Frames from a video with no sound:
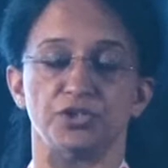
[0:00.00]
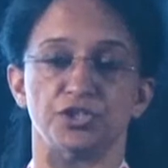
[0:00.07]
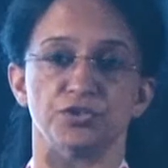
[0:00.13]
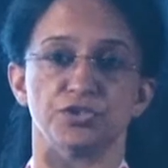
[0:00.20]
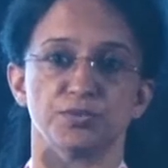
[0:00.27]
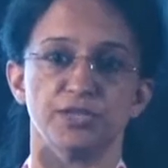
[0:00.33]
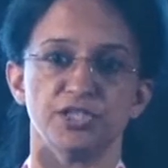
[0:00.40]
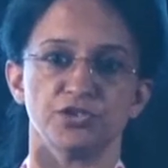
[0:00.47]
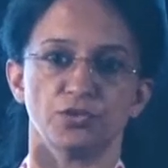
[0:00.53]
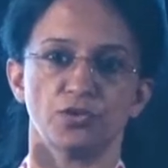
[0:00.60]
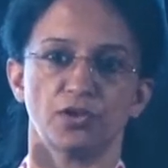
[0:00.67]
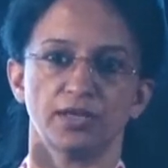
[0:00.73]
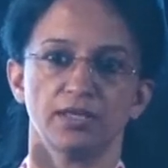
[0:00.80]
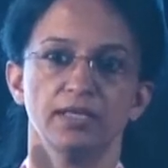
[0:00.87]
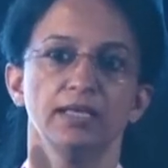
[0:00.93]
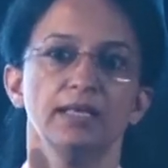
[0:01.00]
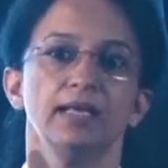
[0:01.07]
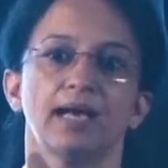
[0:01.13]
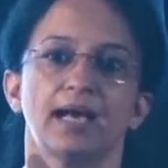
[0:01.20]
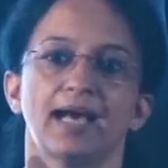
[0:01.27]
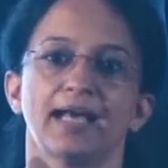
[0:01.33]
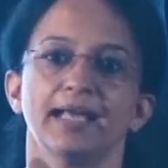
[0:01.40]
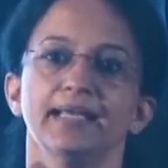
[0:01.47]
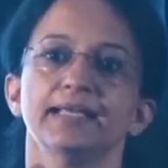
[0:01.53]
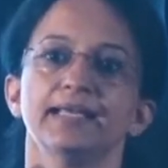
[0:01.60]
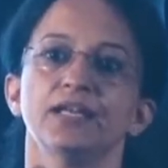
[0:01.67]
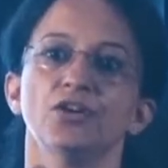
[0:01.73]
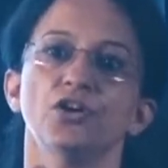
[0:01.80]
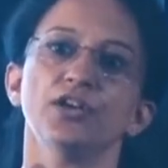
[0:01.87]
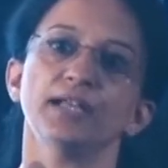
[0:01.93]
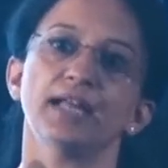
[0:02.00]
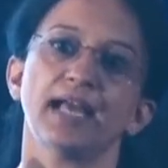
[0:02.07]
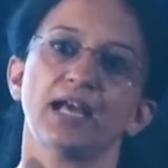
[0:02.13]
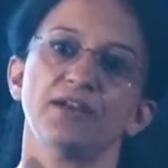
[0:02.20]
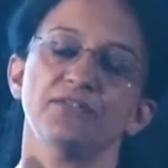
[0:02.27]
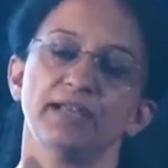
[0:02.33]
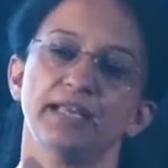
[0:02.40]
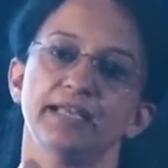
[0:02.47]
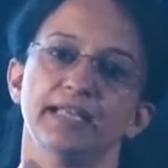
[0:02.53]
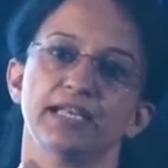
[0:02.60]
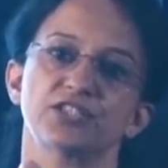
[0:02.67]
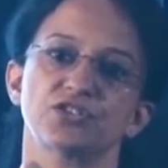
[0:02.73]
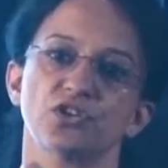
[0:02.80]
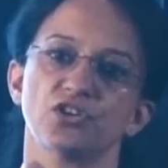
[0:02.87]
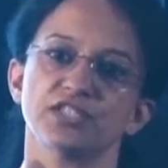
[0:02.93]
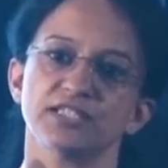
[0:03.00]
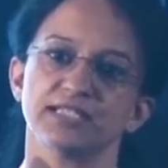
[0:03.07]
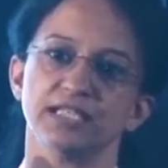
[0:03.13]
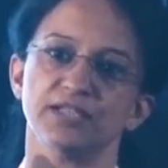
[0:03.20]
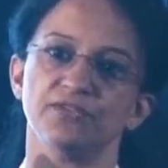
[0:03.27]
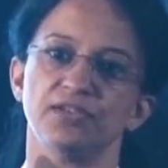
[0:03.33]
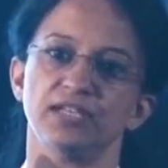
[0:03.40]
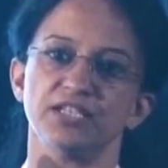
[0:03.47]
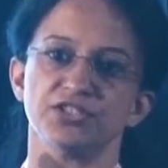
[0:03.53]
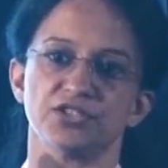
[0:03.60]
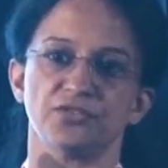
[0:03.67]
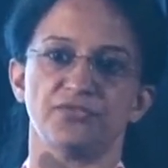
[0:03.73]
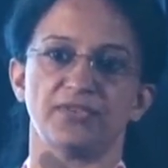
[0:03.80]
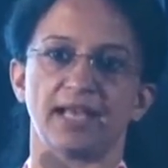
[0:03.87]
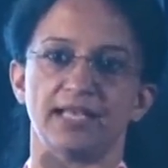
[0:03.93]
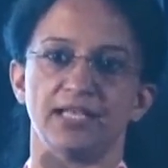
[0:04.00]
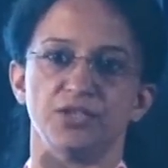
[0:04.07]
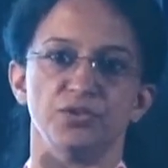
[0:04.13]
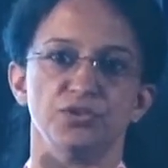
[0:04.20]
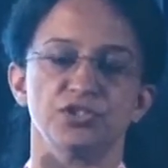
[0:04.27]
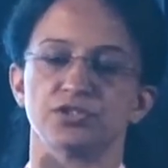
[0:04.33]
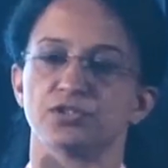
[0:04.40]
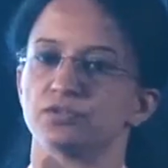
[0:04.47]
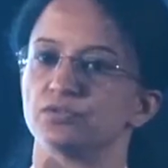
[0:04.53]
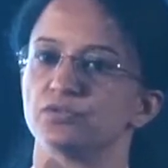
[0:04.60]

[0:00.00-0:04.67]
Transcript: use switch on. I cannot have an exhaustive list of values